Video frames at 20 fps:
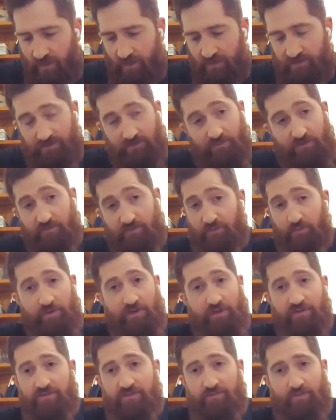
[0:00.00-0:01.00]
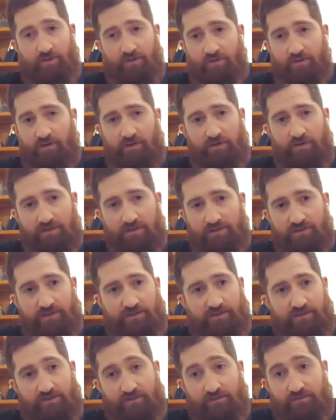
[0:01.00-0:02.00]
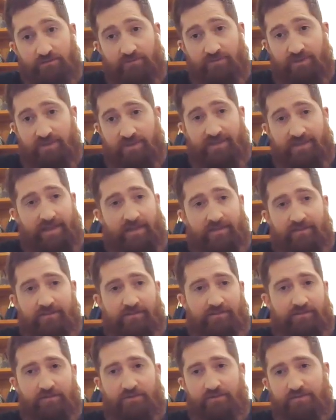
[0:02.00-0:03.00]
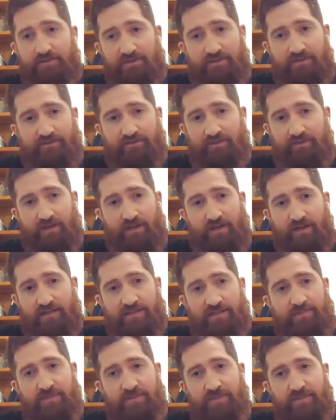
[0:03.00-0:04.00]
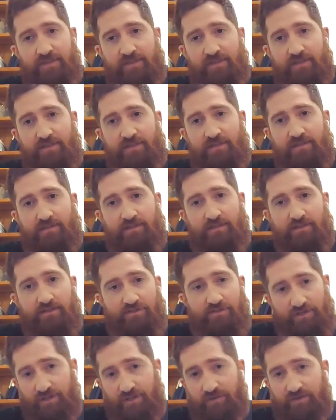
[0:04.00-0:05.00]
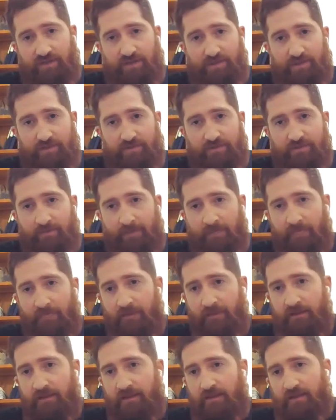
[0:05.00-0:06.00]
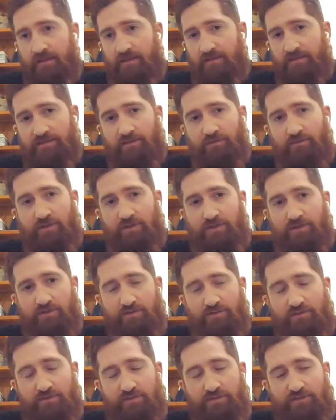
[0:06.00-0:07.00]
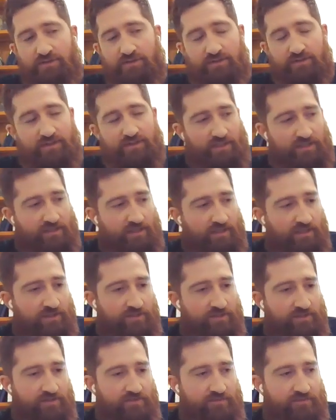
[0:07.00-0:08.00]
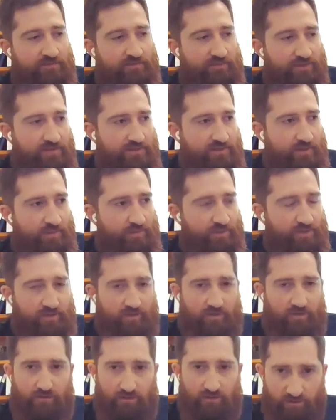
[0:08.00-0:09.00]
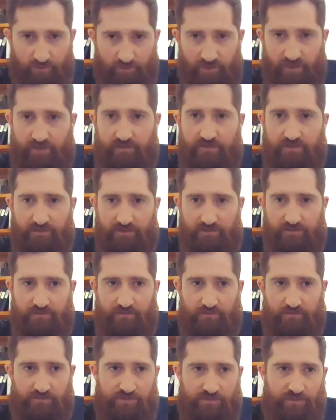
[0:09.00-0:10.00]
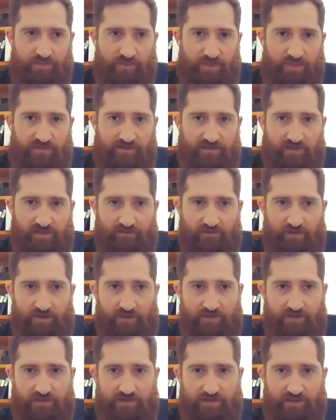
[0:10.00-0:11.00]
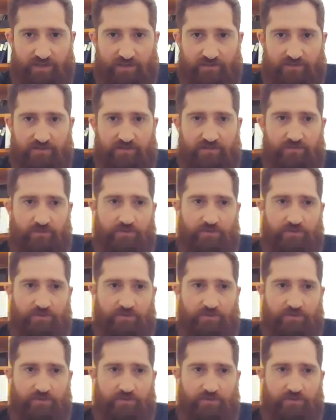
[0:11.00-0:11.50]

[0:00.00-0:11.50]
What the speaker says: And so the point of this protocol is just to detect those different OspC genotypes. And so we use technology from this company called Luminex, which is based out of Austin, Texas.